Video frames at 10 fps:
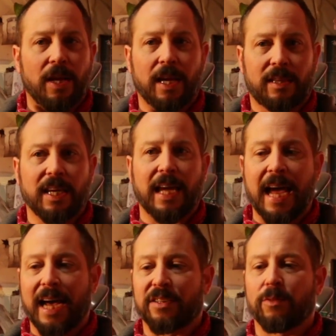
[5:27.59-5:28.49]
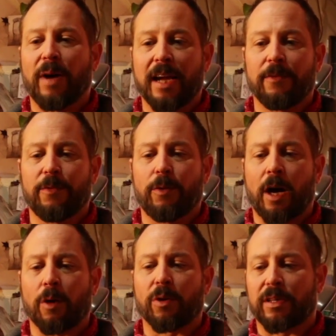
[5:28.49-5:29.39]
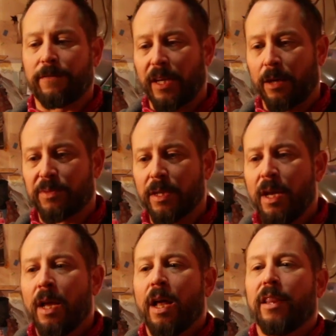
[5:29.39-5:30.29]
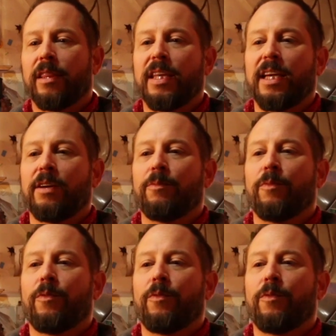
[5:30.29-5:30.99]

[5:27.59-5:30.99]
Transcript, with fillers: And I think as my artwork develops, the